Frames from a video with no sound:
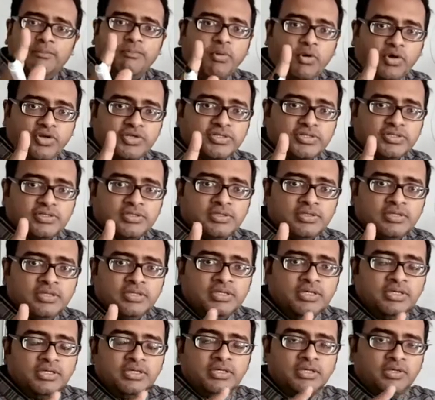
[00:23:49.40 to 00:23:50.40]
point.
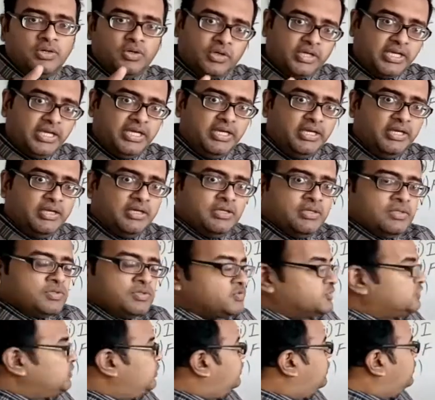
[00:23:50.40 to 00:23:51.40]
Okay.
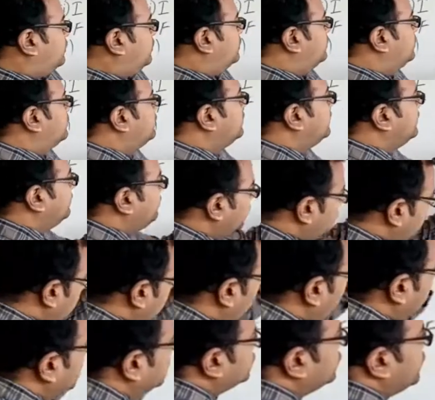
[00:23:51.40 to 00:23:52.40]
So, if you go
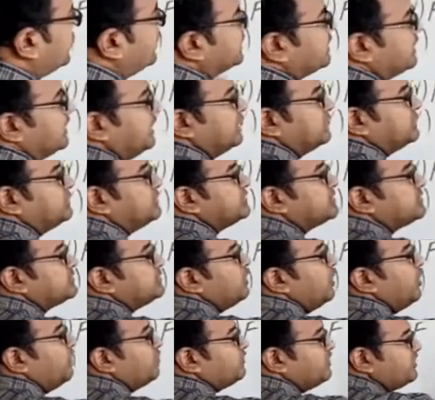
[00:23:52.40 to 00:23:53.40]
on drawing like this
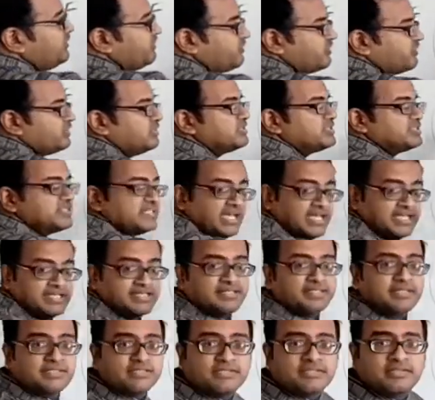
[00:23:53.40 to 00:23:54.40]
of different
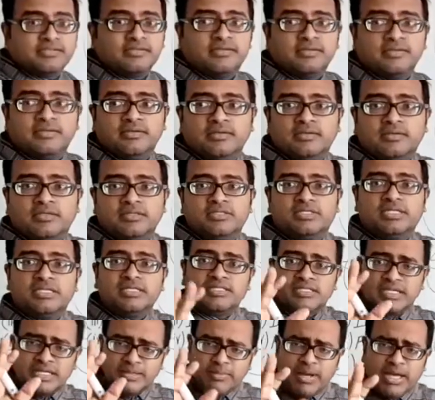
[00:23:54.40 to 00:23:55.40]
sizes,
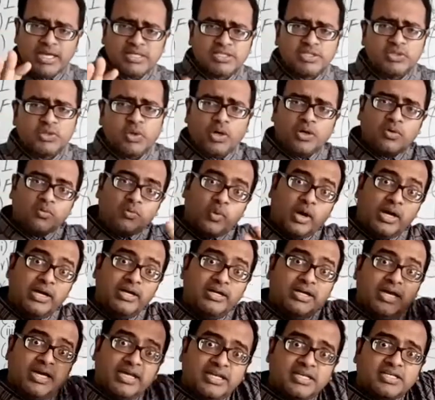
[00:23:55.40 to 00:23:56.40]
just imagine on one
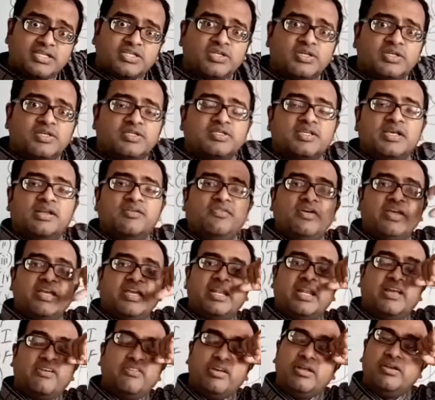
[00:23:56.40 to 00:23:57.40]
direction itself I
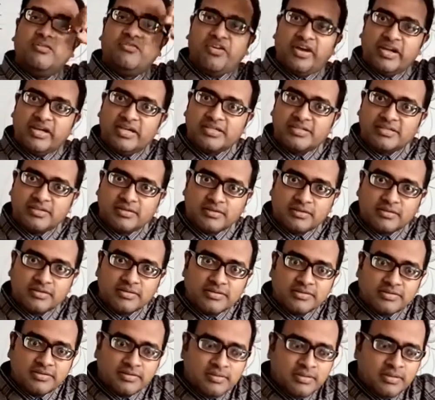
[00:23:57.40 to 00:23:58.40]
can have infinite
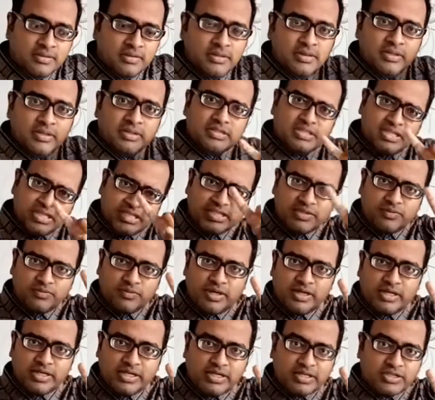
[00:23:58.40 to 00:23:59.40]
circles, just in
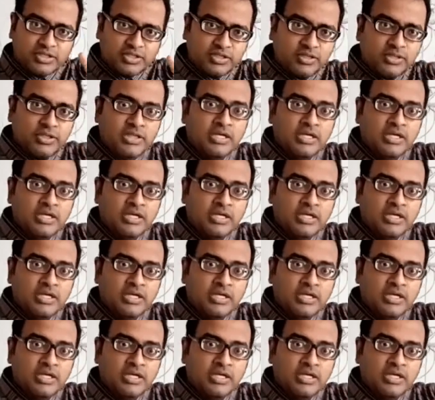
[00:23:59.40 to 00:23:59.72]
one direction.